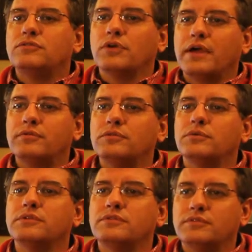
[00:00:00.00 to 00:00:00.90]
traveled
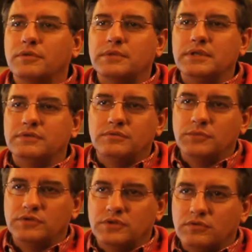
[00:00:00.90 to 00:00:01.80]
with some of these
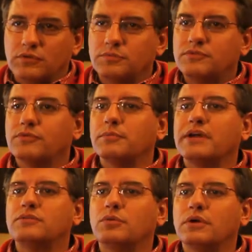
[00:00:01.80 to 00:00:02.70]
music groups for
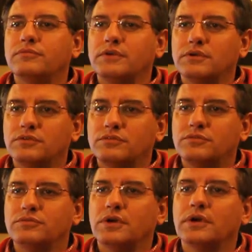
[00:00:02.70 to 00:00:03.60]
about 12 years
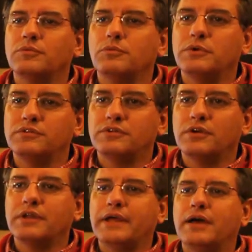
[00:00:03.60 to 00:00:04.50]
when we
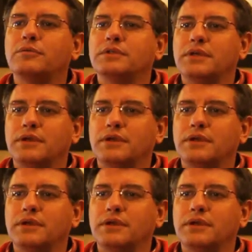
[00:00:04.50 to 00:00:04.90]
started out with